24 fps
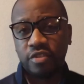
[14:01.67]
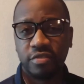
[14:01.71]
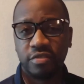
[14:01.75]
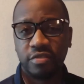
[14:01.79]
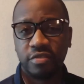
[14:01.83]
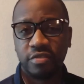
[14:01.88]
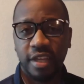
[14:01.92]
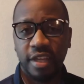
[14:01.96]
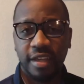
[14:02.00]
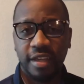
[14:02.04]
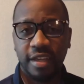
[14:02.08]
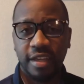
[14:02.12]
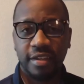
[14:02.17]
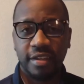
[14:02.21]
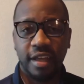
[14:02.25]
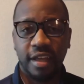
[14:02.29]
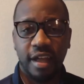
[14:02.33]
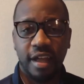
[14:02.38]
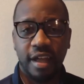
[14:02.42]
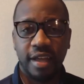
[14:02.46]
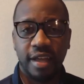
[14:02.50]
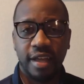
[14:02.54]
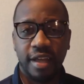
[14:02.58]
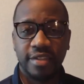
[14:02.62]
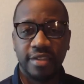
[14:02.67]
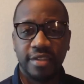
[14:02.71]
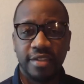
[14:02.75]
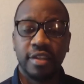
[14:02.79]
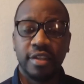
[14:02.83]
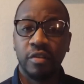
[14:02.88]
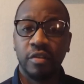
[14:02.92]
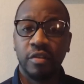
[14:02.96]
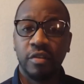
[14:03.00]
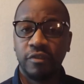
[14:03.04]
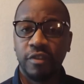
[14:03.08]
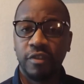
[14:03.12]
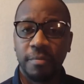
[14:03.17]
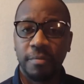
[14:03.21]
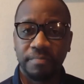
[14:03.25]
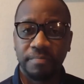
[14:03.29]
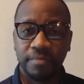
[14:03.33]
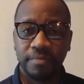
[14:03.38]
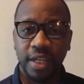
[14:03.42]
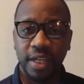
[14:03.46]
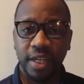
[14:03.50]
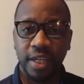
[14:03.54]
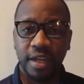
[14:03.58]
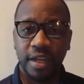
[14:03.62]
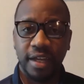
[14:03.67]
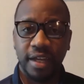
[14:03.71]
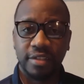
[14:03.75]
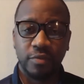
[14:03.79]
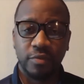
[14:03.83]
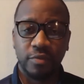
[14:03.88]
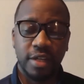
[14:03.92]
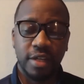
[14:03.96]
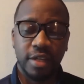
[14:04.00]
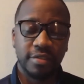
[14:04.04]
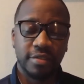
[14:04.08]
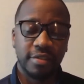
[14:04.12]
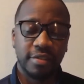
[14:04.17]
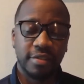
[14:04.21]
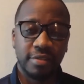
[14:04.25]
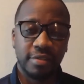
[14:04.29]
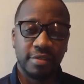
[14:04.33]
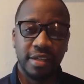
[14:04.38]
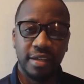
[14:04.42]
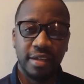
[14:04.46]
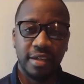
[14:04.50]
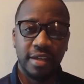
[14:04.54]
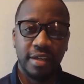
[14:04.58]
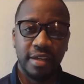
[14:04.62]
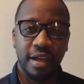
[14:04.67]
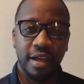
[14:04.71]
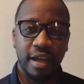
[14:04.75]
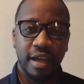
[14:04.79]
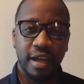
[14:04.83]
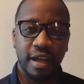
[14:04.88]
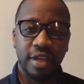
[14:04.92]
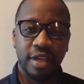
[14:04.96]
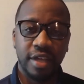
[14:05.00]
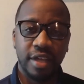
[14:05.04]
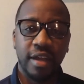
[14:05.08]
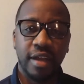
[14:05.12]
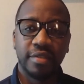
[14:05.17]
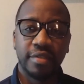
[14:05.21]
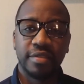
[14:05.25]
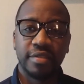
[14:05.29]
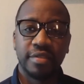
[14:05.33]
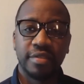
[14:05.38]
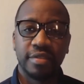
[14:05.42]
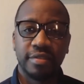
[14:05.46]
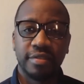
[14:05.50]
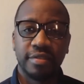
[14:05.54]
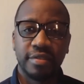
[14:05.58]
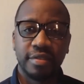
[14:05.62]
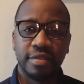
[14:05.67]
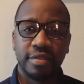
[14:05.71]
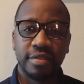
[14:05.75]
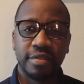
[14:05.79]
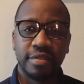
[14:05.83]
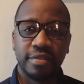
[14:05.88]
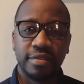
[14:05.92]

and uh, and to learn from. Uh, as well. So uh, shout out to to to